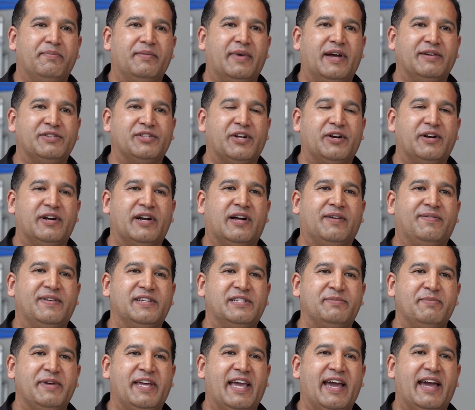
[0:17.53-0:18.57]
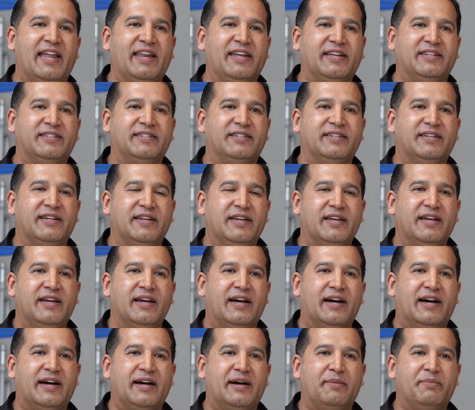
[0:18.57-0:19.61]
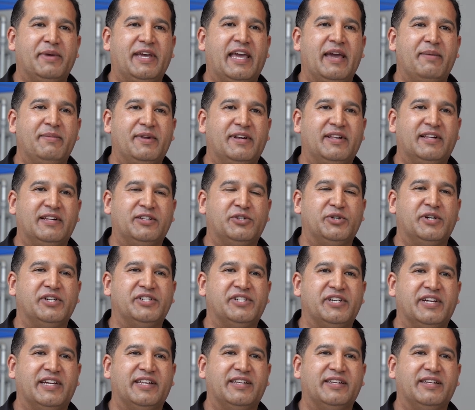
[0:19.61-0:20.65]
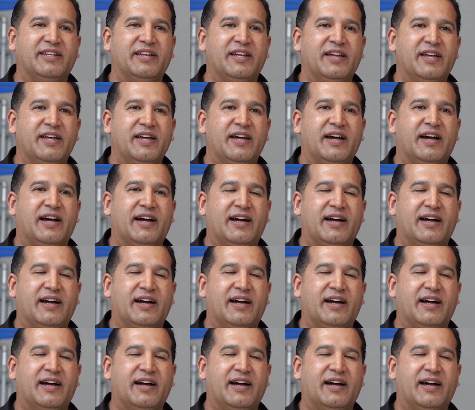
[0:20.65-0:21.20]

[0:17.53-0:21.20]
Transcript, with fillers: I started off as a mechanic, uh, became an electrician,